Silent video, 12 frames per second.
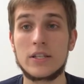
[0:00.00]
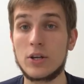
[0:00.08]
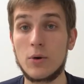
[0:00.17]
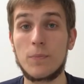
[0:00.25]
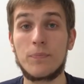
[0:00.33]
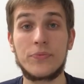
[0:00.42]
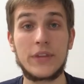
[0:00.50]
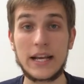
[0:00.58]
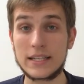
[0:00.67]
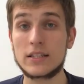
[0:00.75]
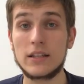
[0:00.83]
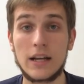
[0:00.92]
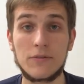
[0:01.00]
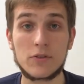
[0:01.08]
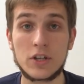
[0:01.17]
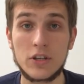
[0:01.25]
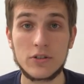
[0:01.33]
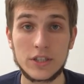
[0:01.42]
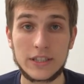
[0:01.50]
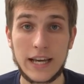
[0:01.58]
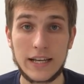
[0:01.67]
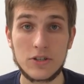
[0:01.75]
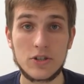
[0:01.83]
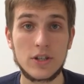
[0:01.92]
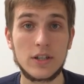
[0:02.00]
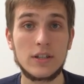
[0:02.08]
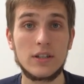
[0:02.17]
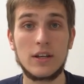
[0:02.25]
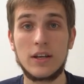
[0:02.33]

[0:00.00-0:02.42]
So thanks a lot for your attention.